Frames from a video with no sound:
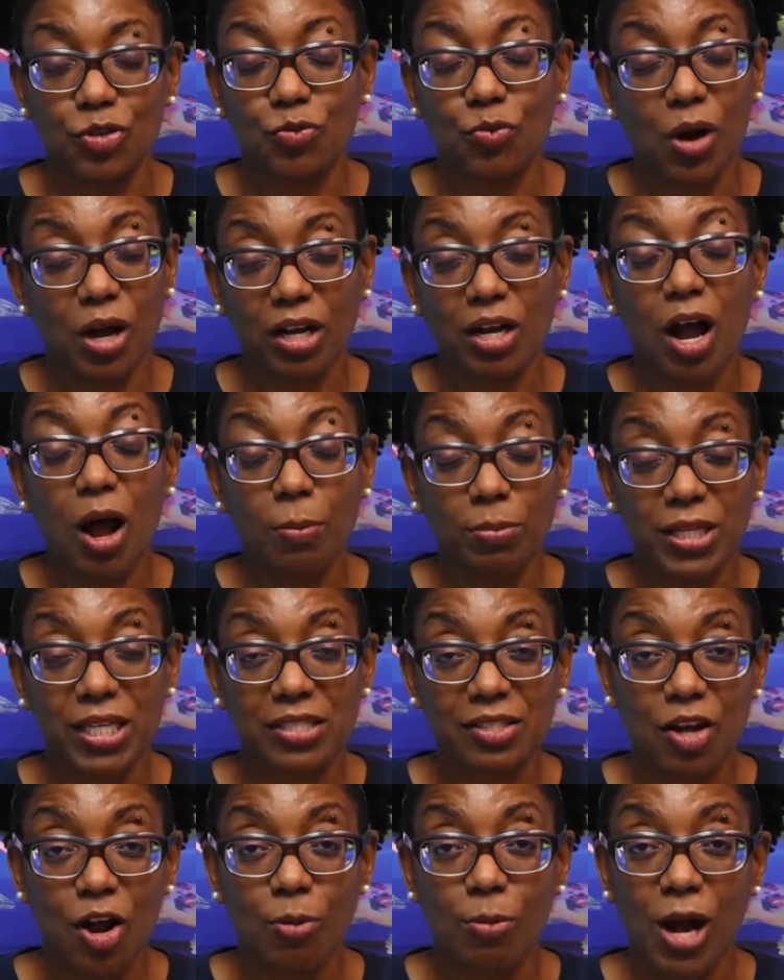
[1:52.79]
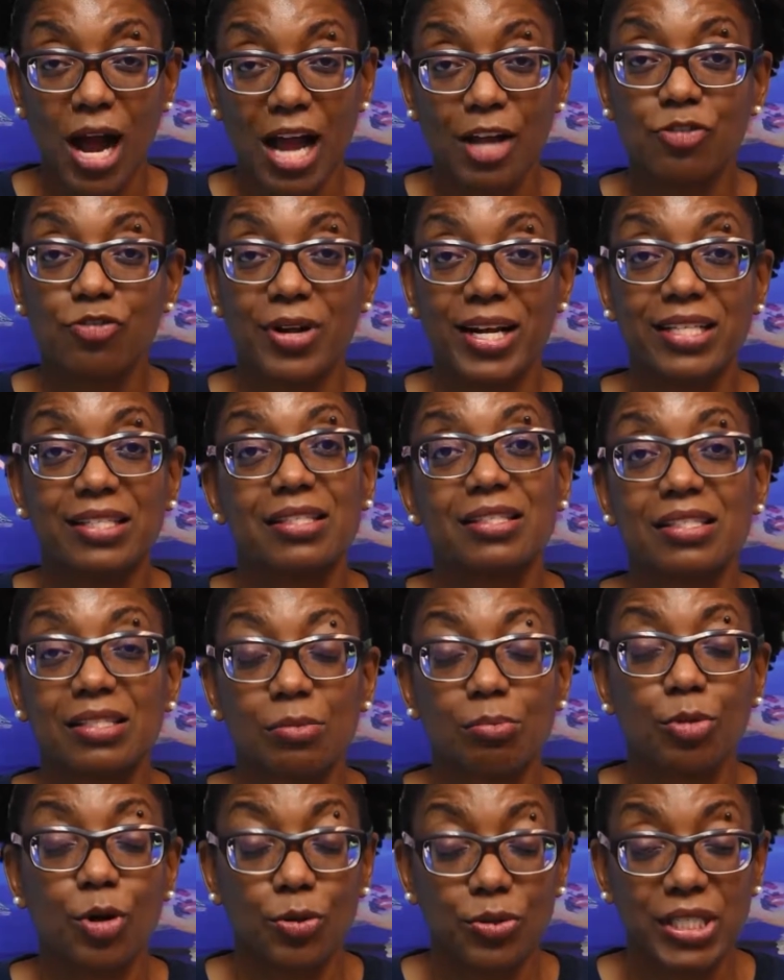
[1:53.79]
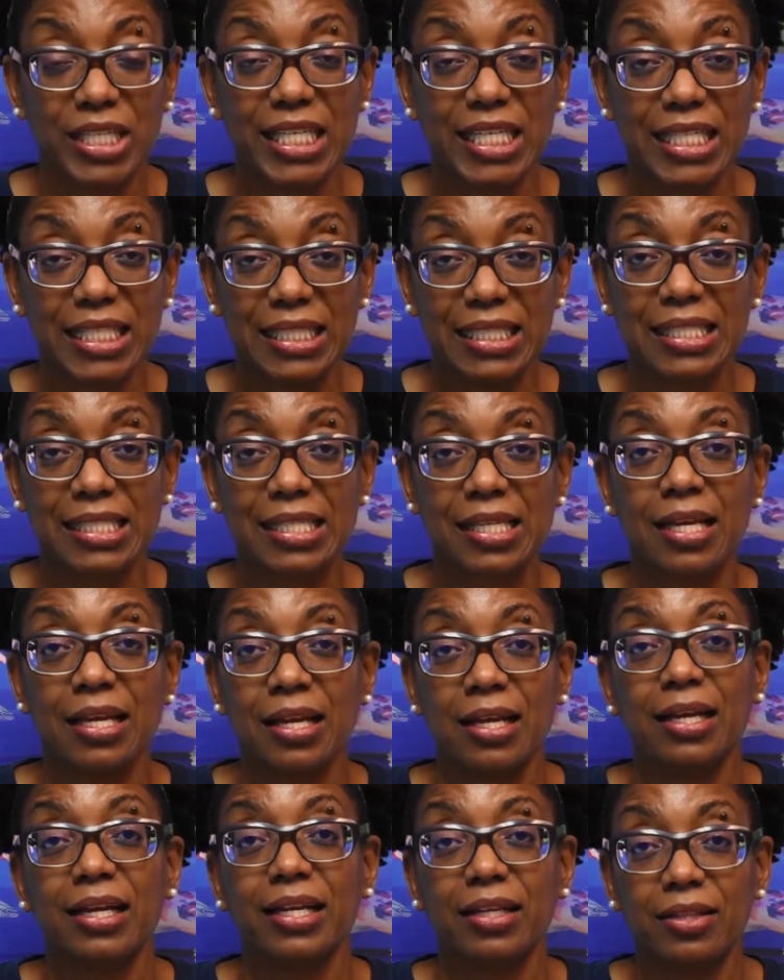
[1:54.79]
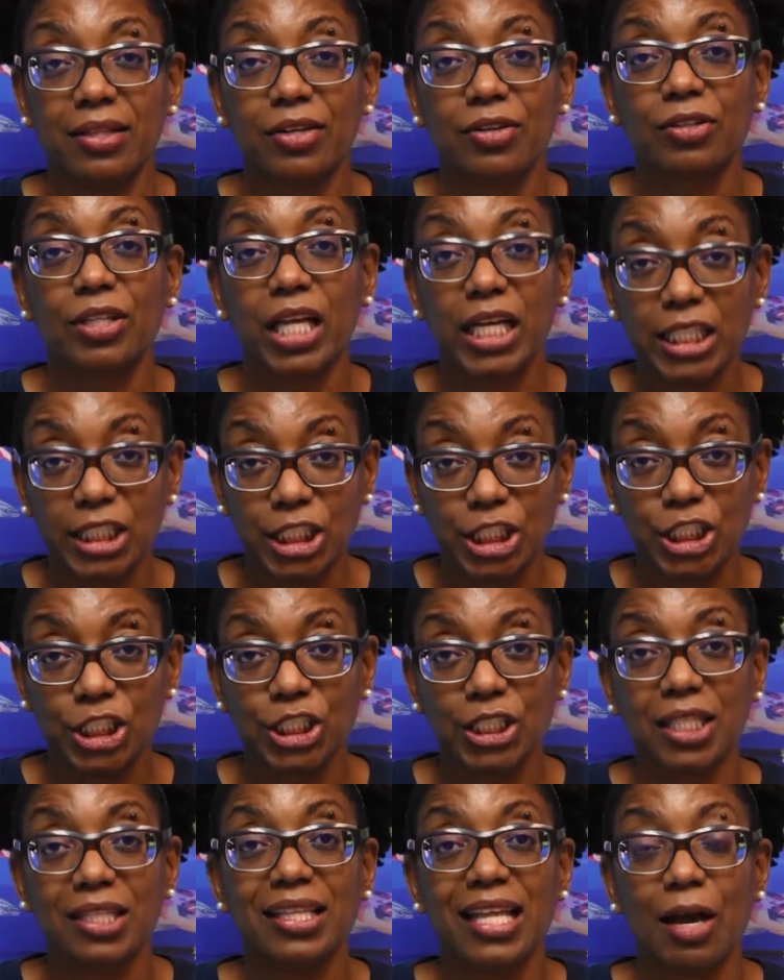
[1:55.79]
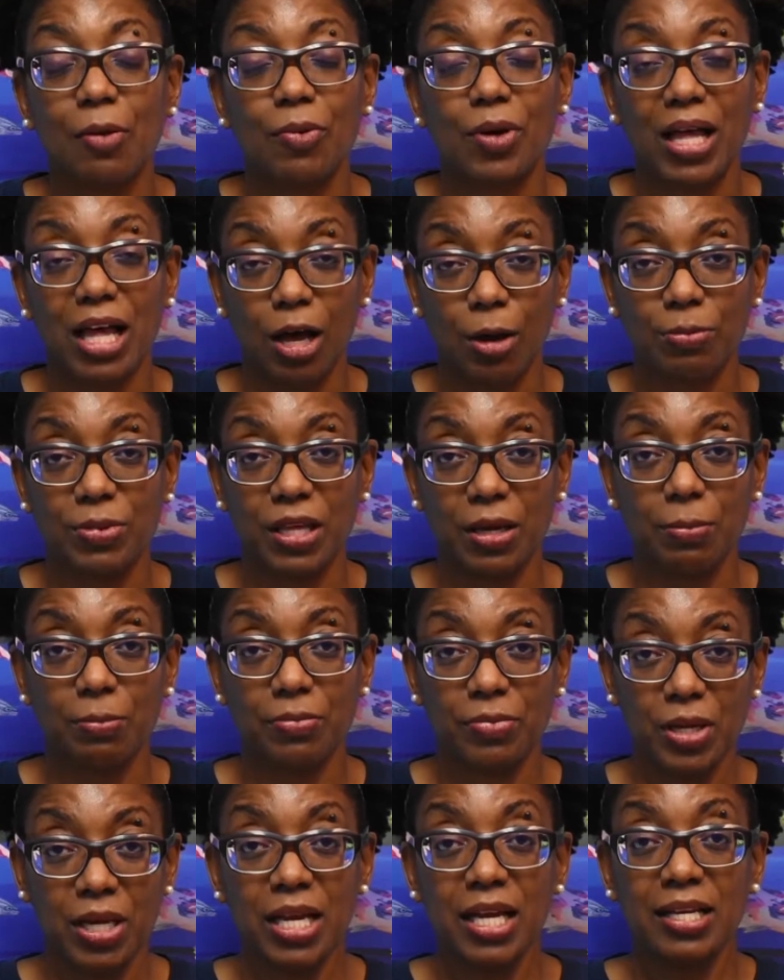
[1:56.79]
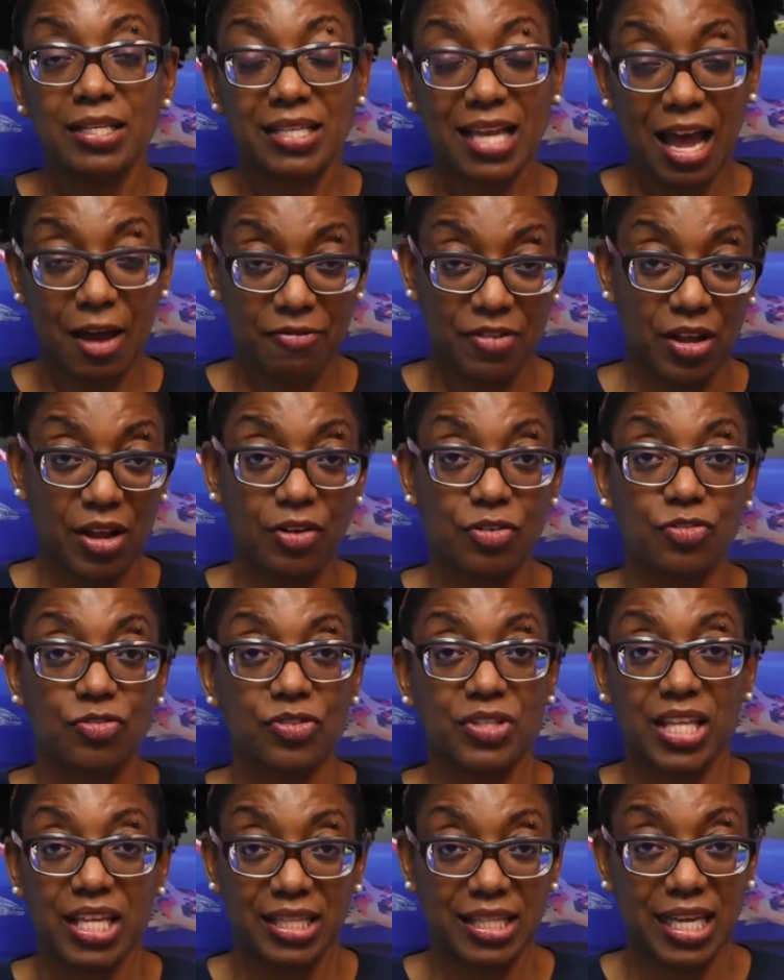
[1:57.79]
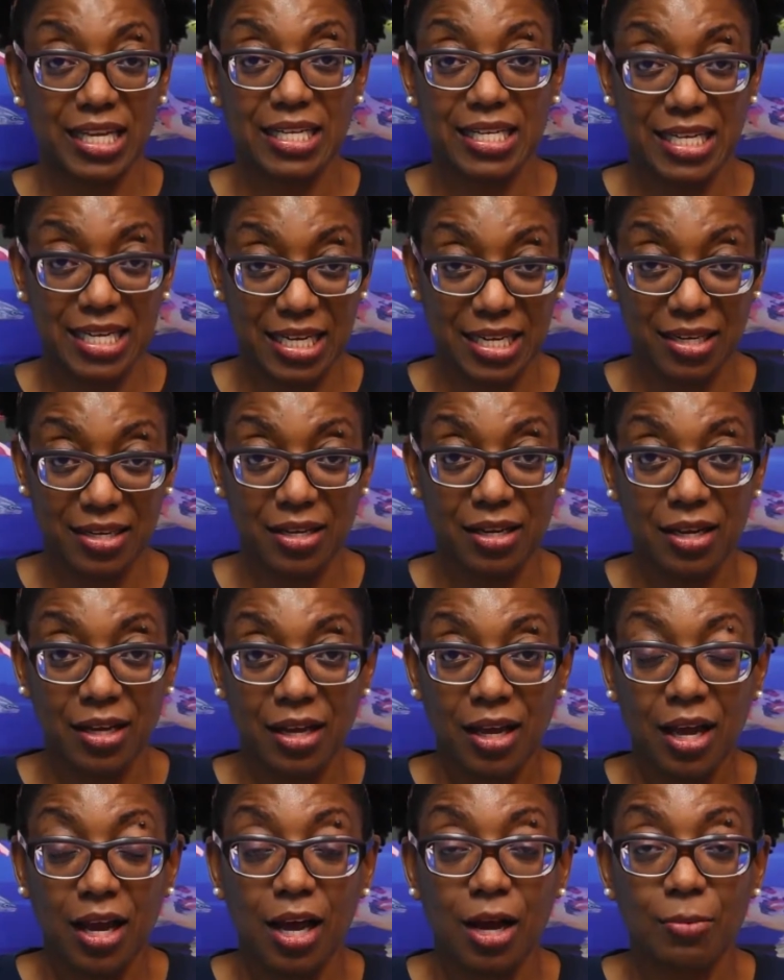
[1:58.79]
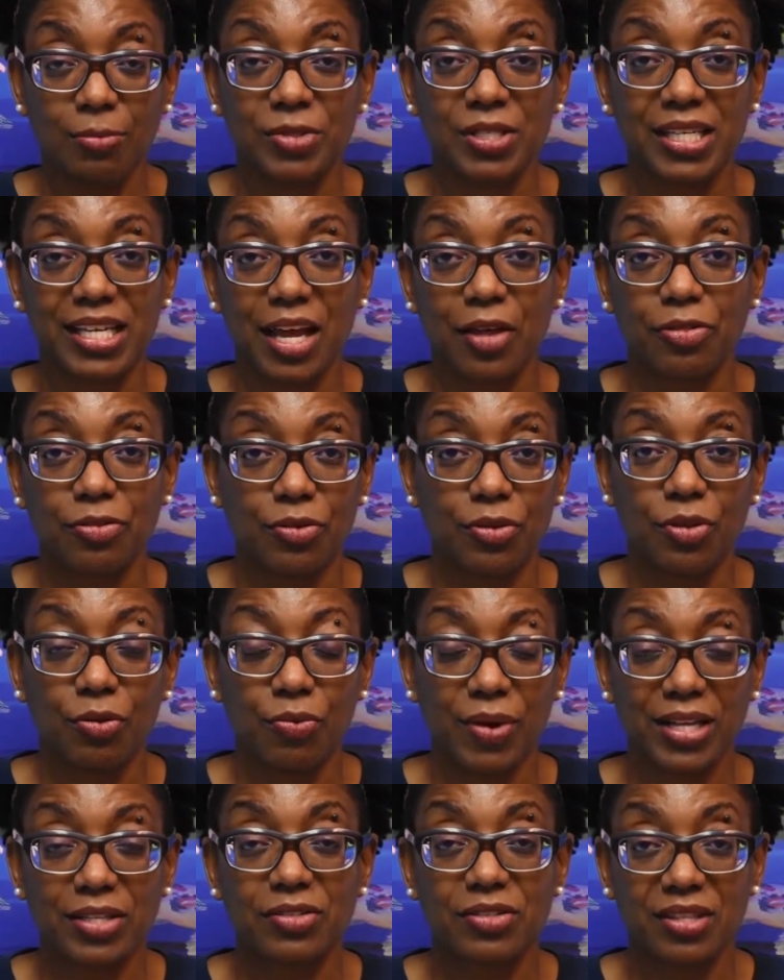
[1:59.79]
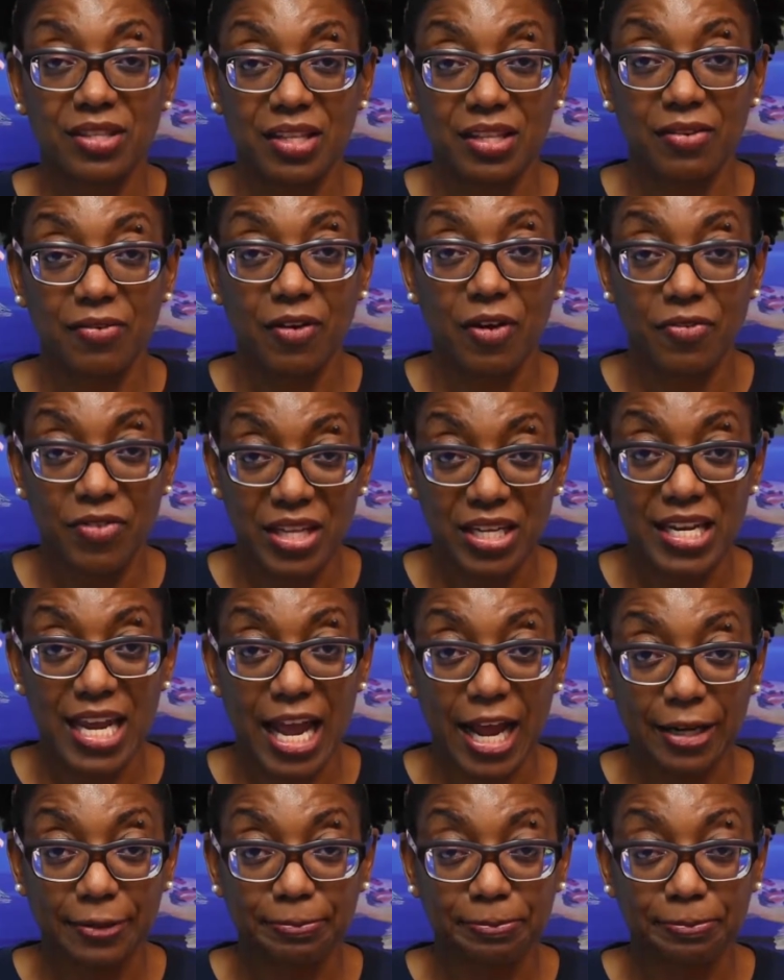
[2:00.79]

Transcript: You want complex carbohydrates and some proteins in their lunch, and that will help them to have the energy that they need to get through the rest of the day.